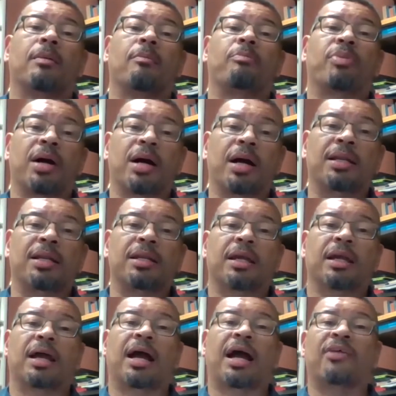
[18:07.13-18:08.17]
But
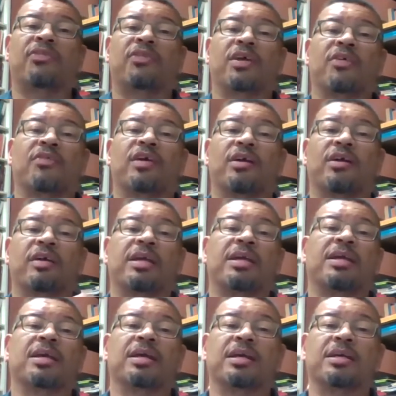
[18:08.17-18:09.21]
I think there
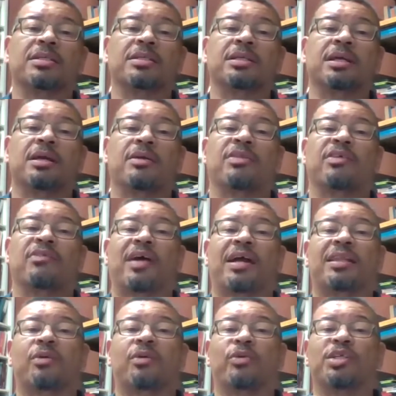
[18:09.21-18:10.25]
is the
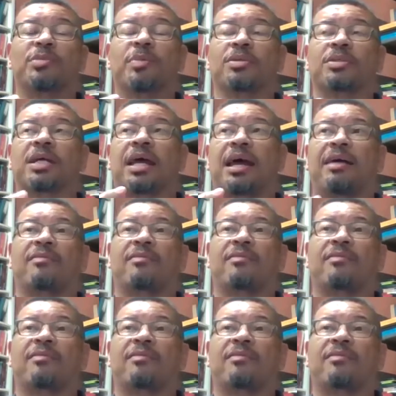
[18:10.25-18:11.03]
fact that we're supposed to have